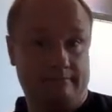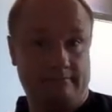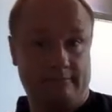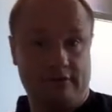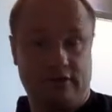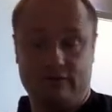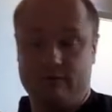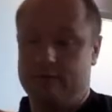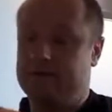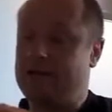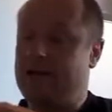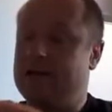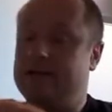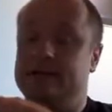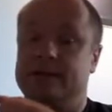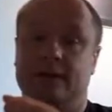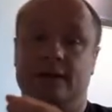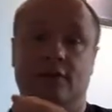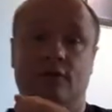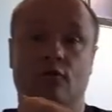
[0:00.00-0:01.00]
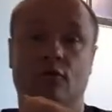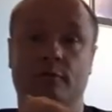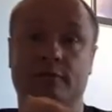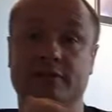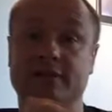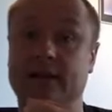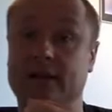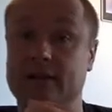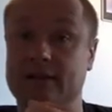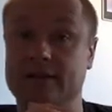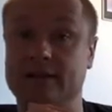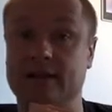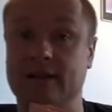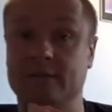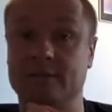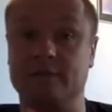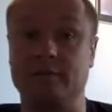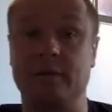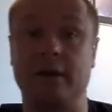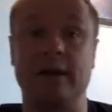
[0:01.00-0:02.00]
So rotating and orbiting at the same
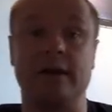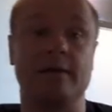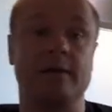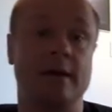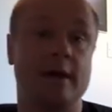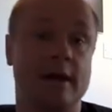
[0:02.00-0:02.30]
speed.